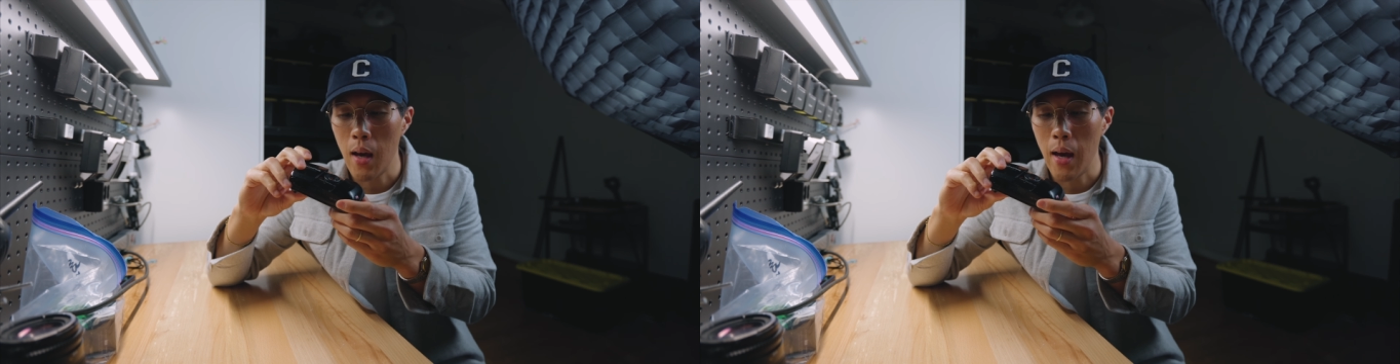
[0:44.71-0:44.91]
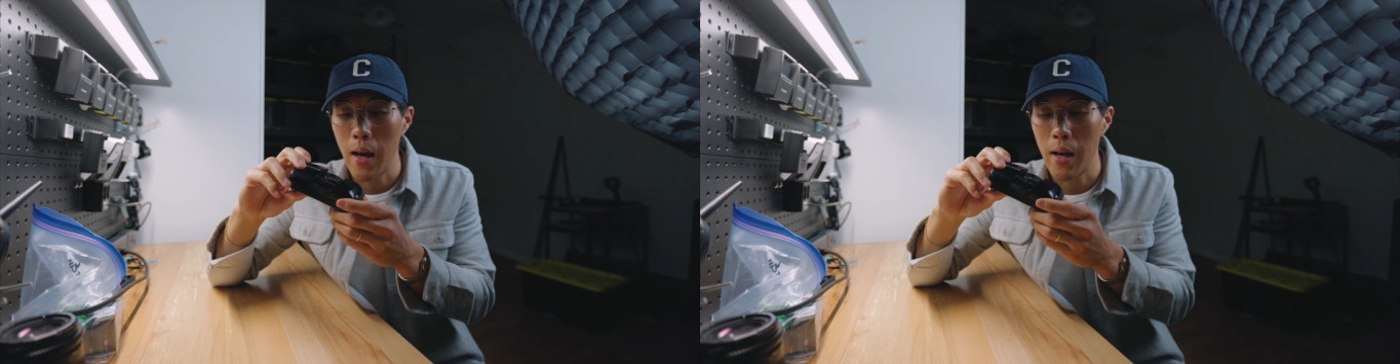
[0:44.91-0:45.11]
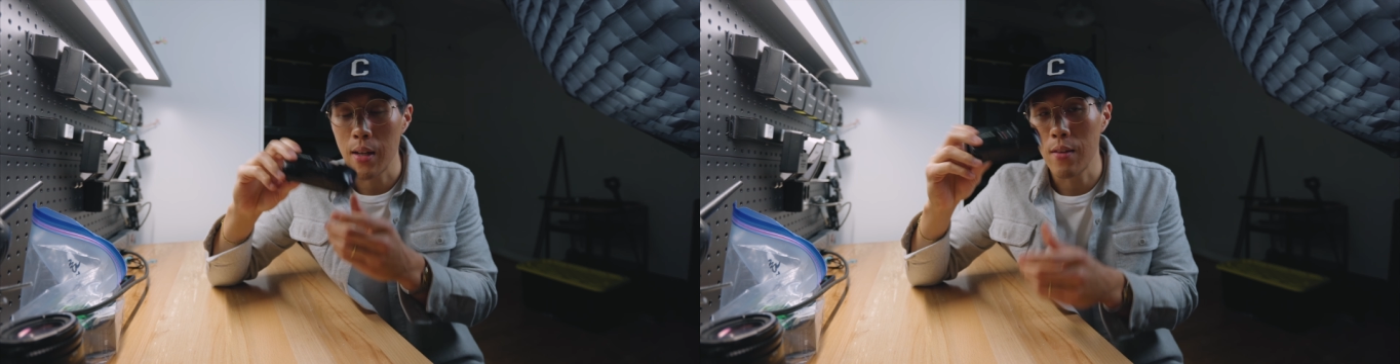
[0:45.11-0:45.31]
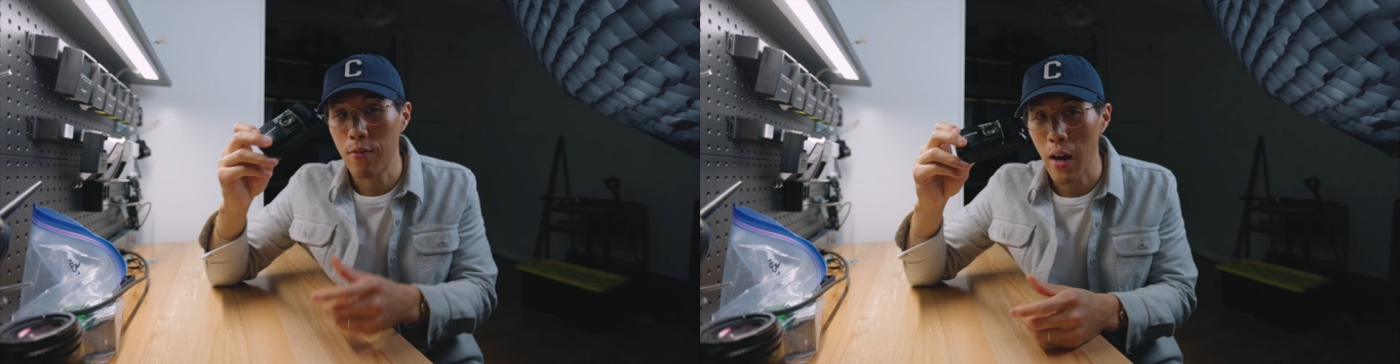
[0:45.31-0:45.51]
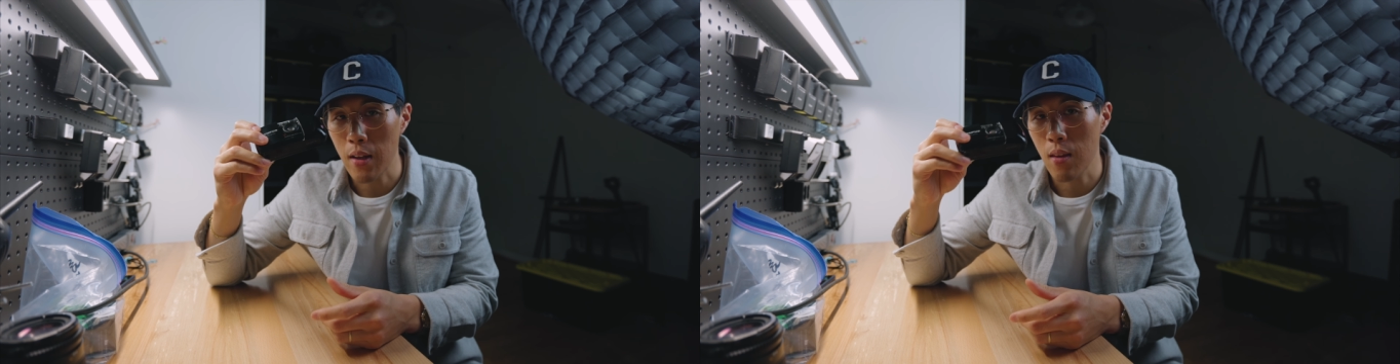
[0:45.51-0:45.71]
and in
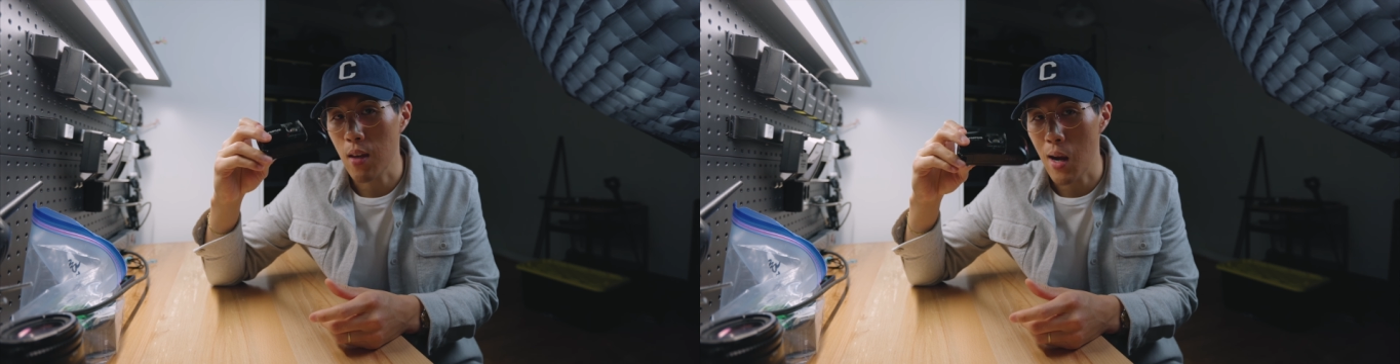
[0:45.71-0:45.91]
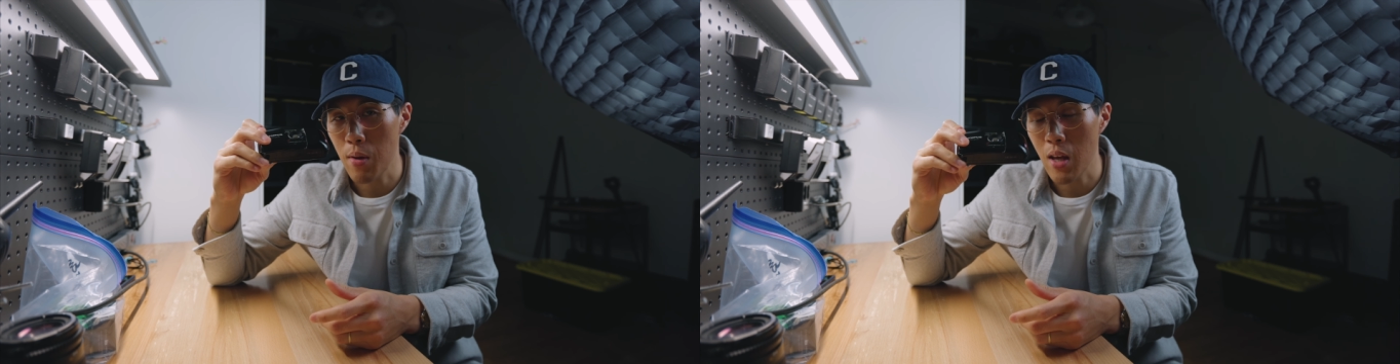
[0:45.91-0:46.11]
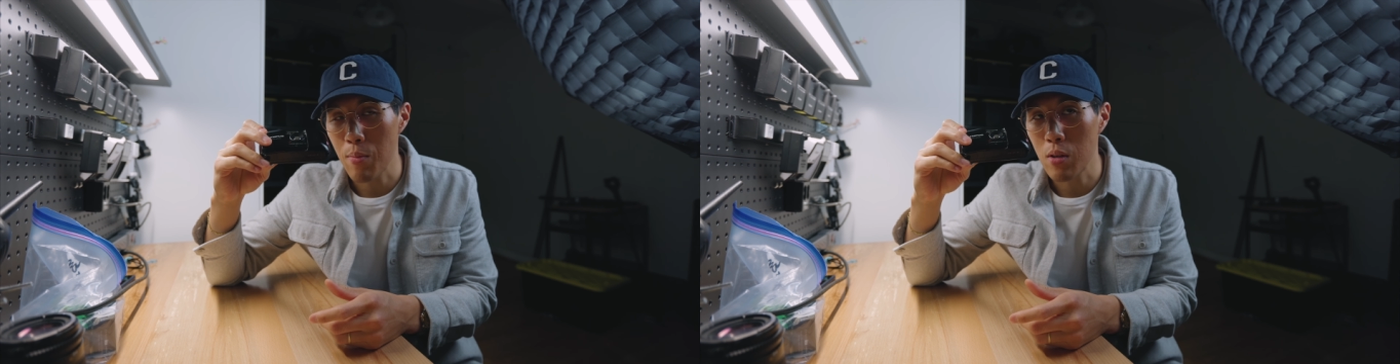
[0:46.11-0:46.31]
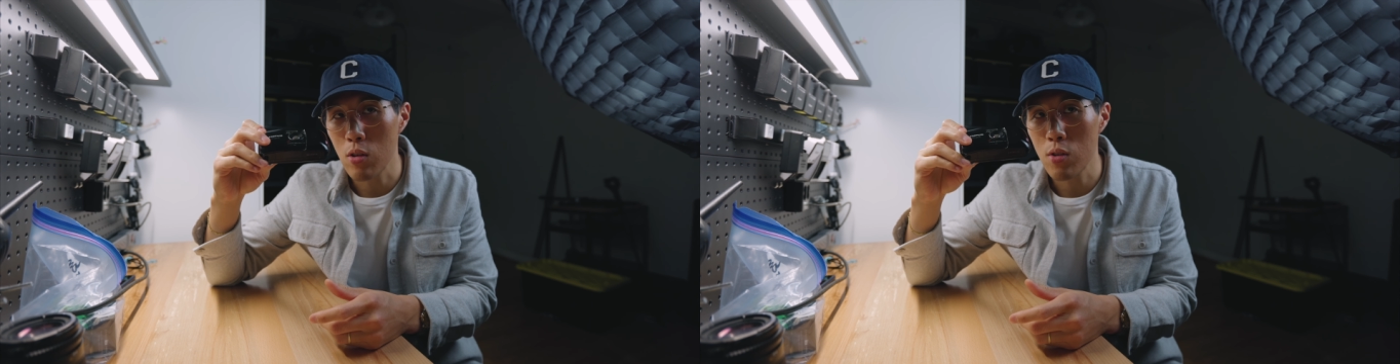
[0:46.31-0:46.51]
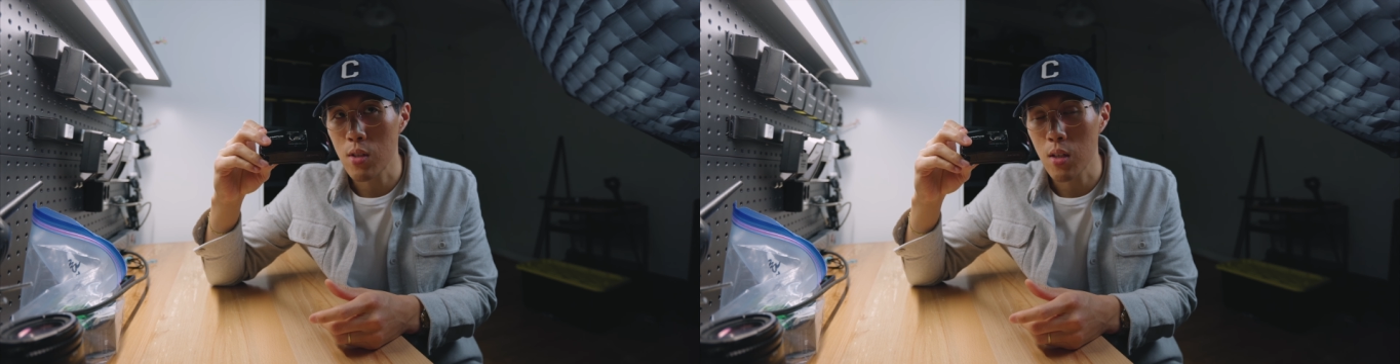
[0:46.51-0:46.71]
fact, the camera that I've been
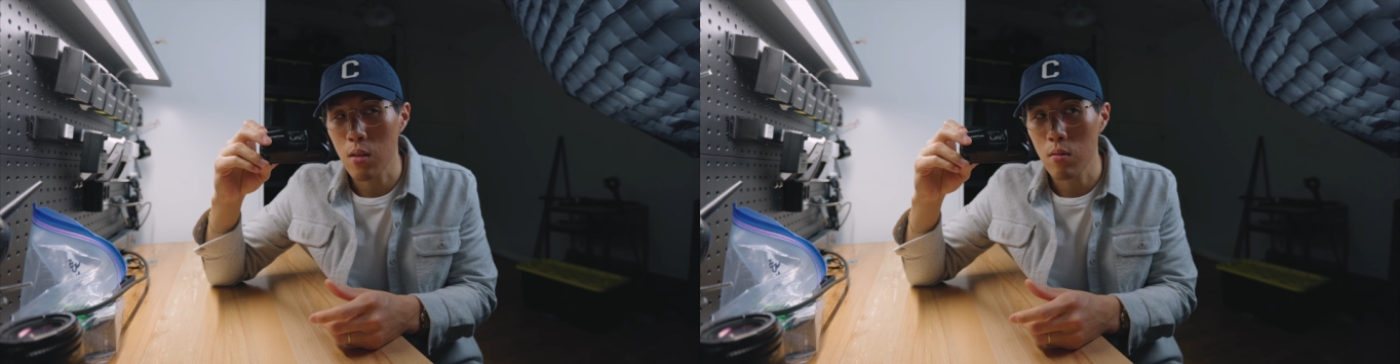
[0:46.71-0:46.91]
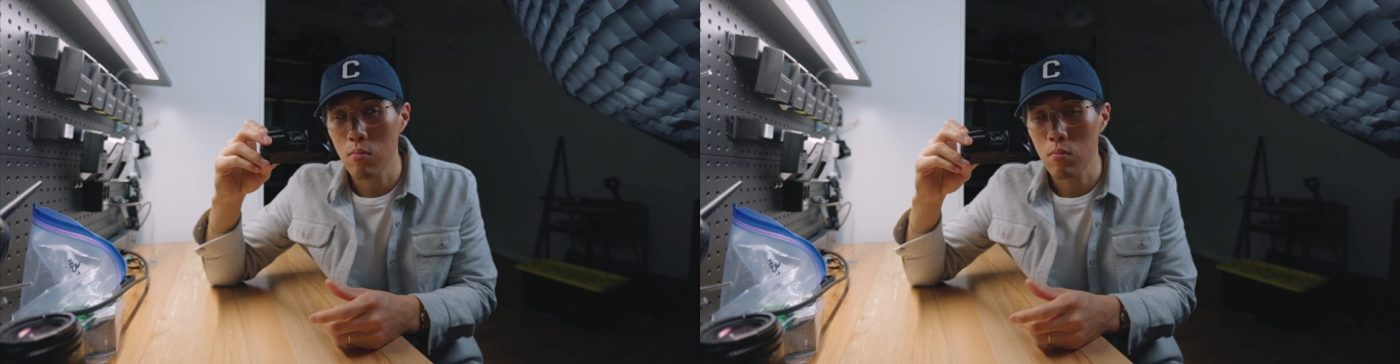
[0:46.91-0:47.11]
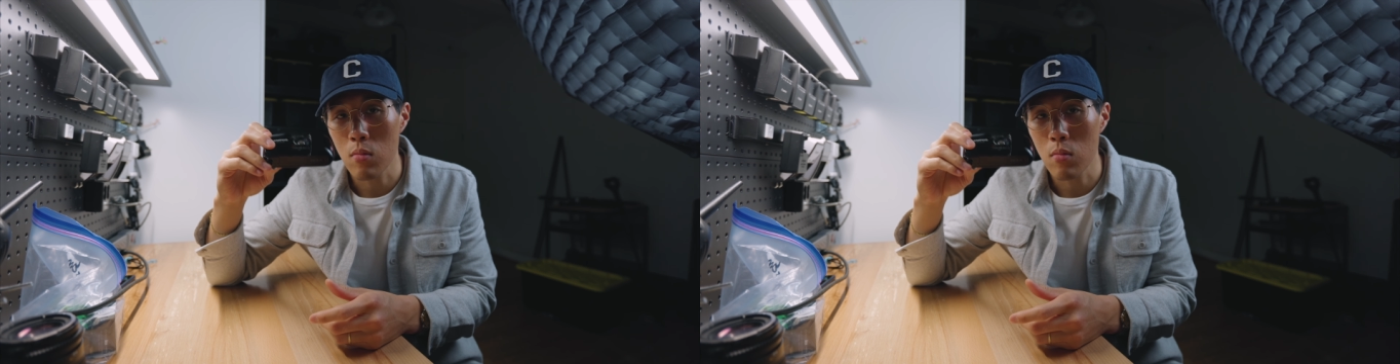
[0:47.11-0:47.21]
using